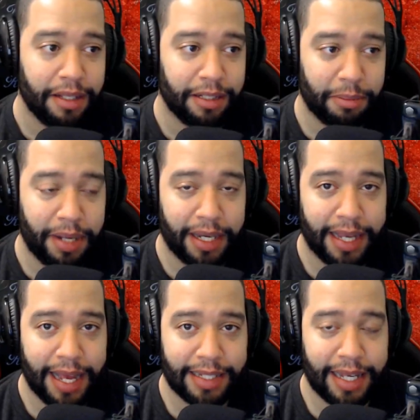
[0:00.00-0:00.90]
the
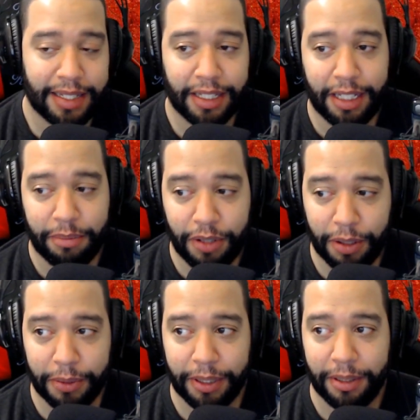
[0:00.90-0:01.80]
podcast has to keep
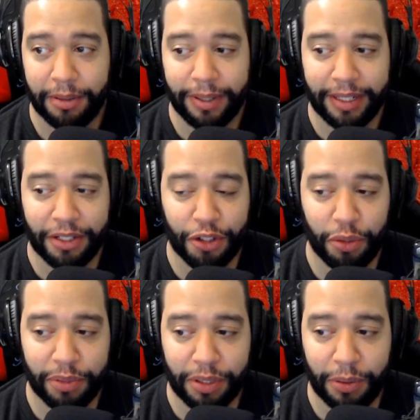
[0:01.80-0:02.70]
going, right? The show
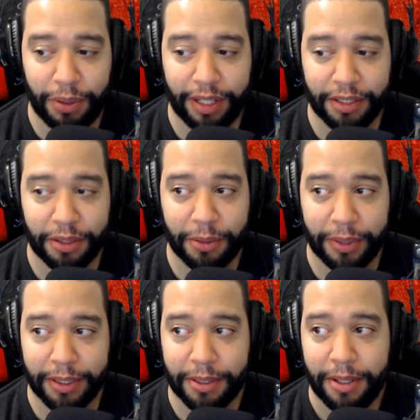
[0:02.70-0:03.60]
must go on as
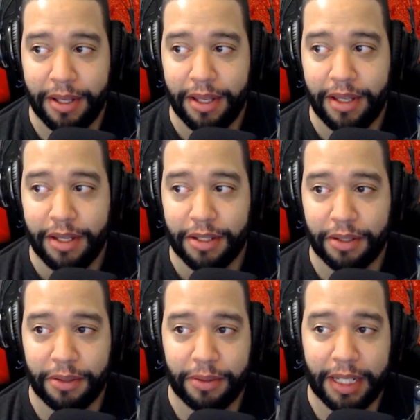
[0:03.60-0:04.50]
always.
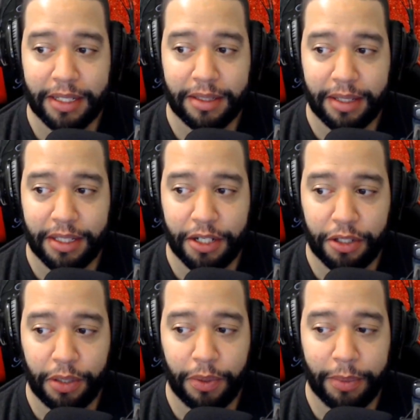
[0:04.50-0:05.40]
So that's
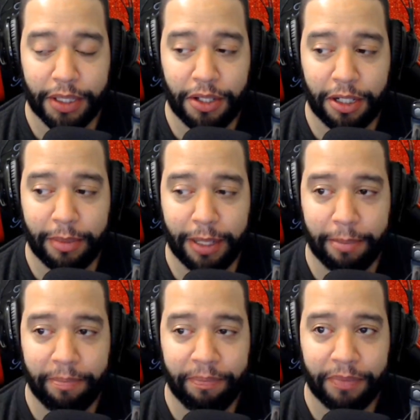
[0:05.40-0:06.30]
essentially what I'm going to talk about.
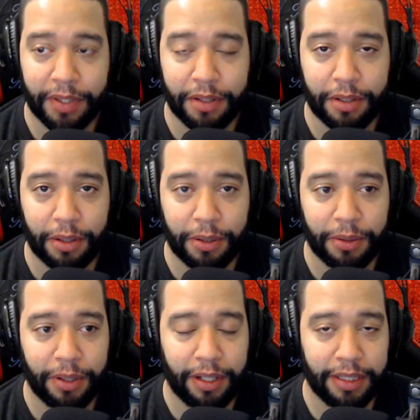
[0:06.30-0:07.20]

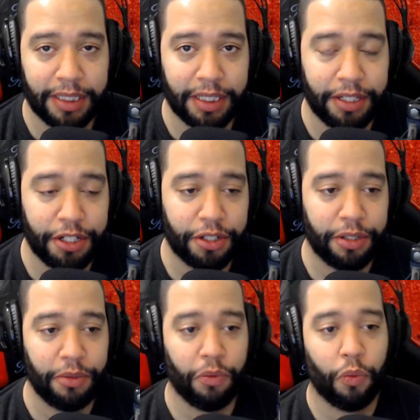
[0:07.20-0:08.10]
So on this
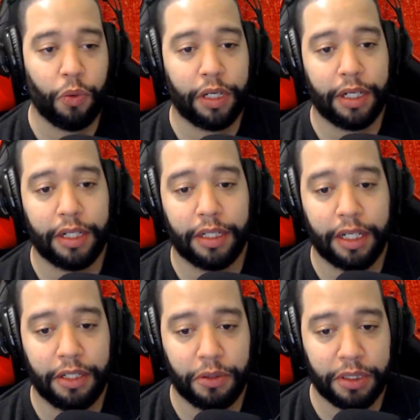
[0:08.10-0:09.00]
edition, we're
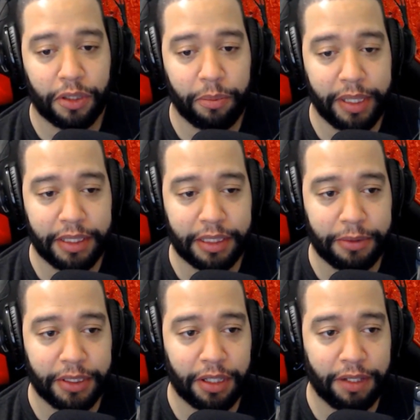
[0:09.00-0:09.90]
going to do this little mini
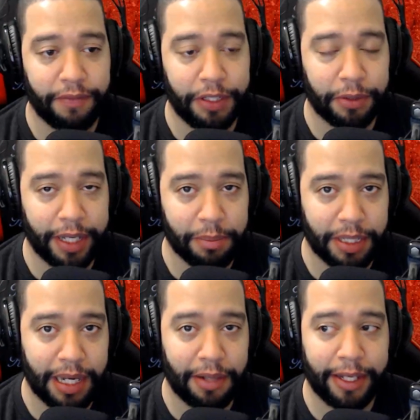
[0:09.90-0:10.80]
series on video games
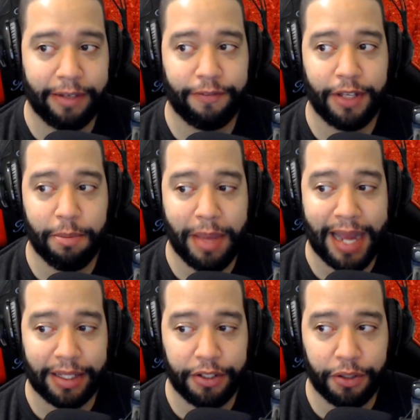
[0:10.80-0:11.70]
and how they've
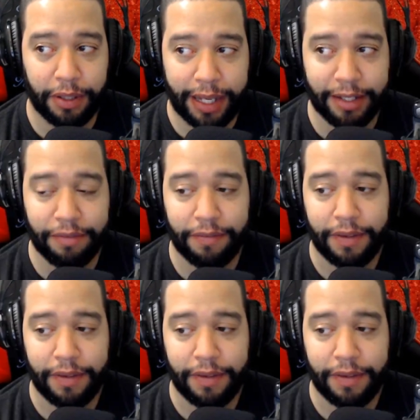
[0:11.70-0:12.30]
impacted your life.